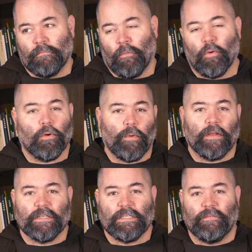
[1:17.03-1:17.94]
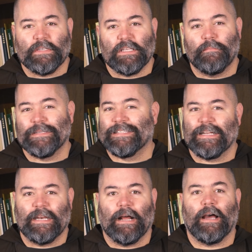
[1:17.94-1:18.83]
Moral relativism is
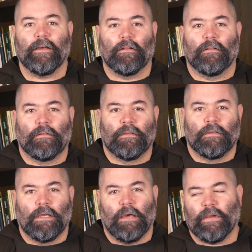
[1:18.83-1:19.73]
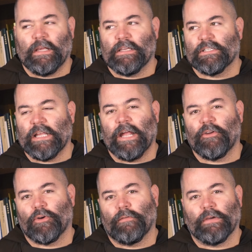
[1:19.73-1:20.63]
the denial of any
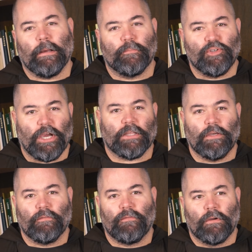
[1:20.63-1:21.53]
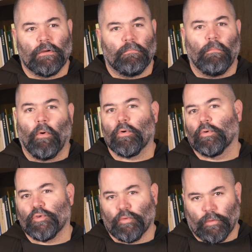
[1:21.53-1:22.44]
standard of an objective
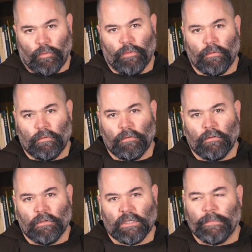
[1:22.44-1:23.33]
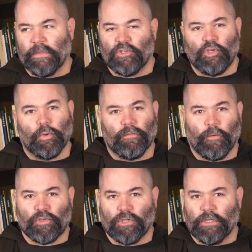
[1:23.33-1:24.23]
moral truth, something that's
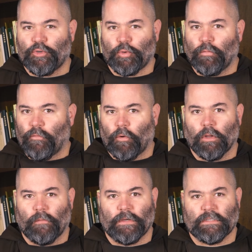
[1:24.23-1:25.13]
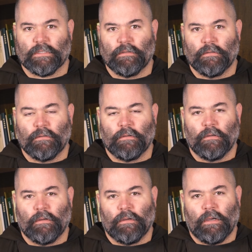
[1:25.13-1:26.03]
universally true for all of us.
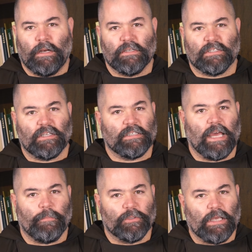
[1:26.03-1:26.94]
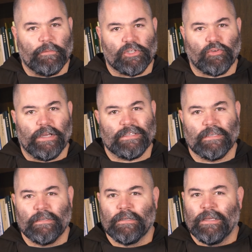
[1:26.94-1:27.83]
And as this example
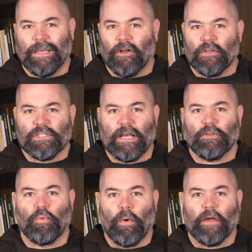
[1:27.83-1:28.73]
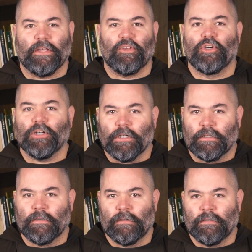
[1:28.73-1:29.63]
demonstrates, it all sounds well and
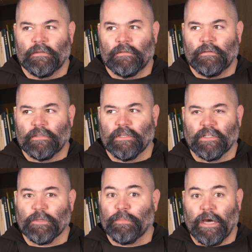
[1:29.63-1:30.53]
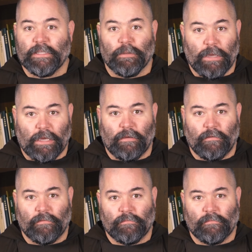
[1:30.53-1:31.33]
good until it's applied to me.